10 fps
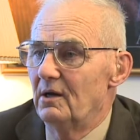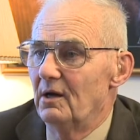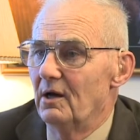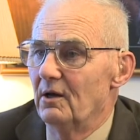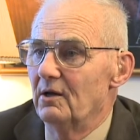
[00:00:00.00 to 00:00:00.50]

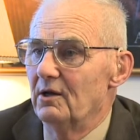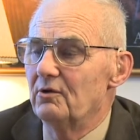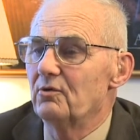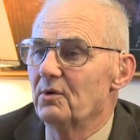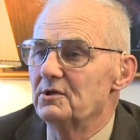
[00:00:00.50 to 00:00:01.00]
and
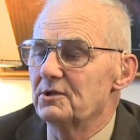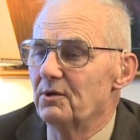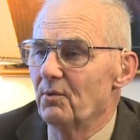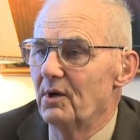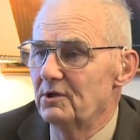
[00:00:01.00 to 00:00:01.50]

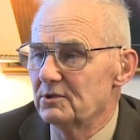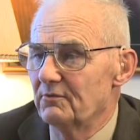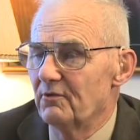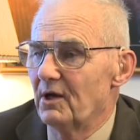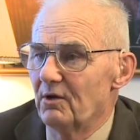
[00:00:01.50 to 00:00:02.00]
increasing rates
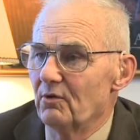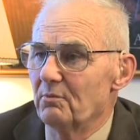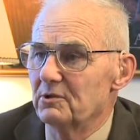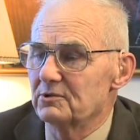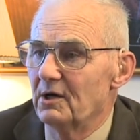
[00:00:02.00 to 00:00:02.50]
of that
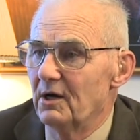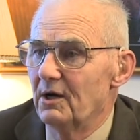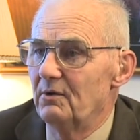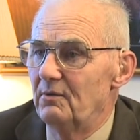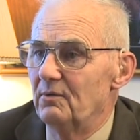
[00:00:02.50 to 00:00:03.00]

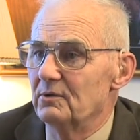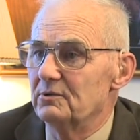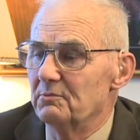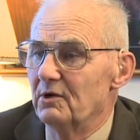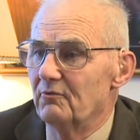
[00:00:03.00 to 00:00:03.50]
herbicide, which
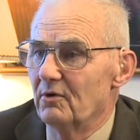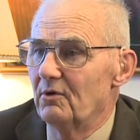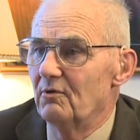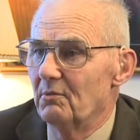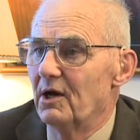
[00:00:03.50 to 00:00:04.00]
have been very
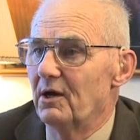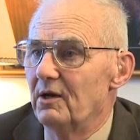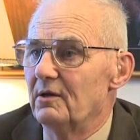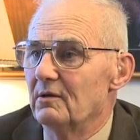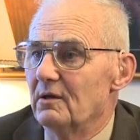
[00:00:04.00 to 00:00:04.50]

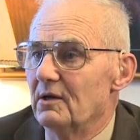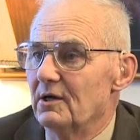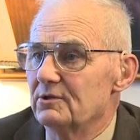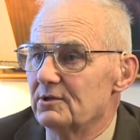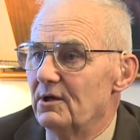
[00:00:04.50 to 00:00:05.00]
dramatic in the
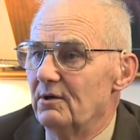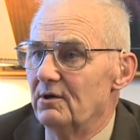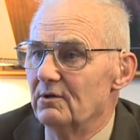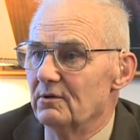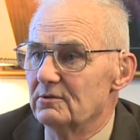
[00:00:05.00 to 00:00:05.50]
last 10
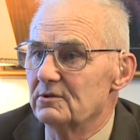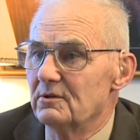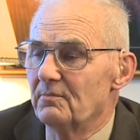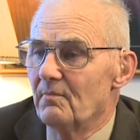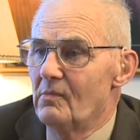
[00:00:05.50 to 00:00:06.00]
years,
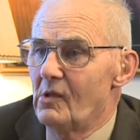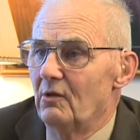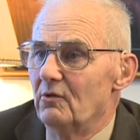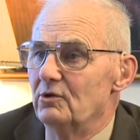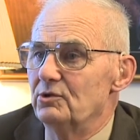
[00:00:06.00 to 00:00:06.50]

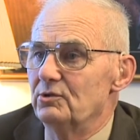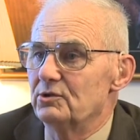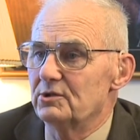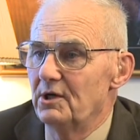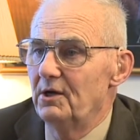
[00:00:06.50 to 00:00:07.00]
that you
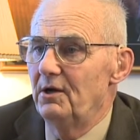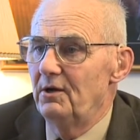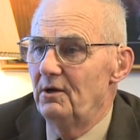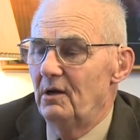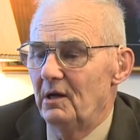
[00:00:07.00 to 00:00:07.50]

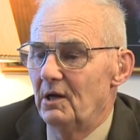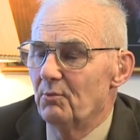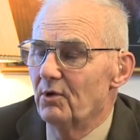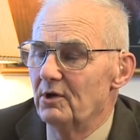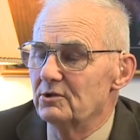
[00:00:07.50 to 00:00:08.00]
see
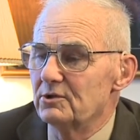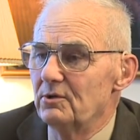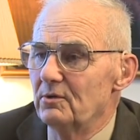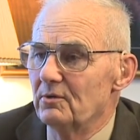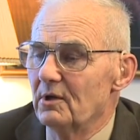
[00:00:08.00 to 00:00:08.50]
pretty
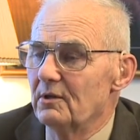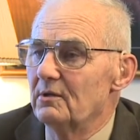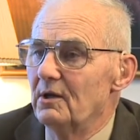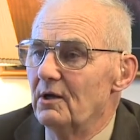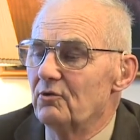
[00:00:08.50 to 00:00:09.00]
soon that
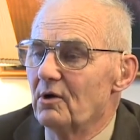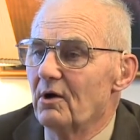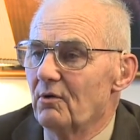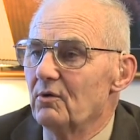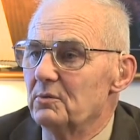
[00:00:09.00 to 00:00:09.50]

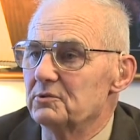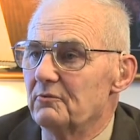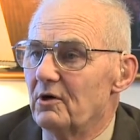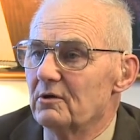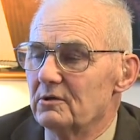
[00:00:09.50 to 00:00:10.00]
entire groups
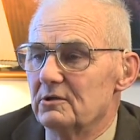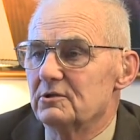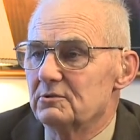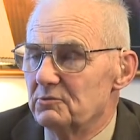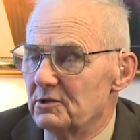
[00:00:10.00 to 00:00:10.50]
of
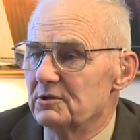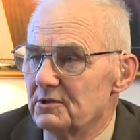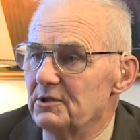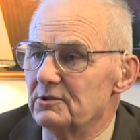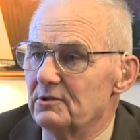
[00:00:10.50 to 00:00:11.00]
organisms just
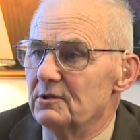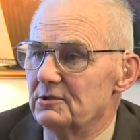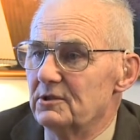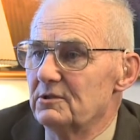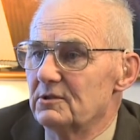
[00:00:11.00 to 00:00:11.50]
cease to
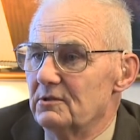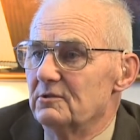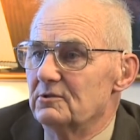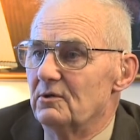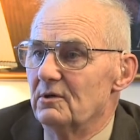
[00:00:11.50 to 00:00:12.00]
exist in
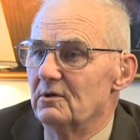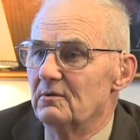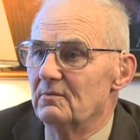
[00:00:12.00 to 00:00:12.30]
the soil.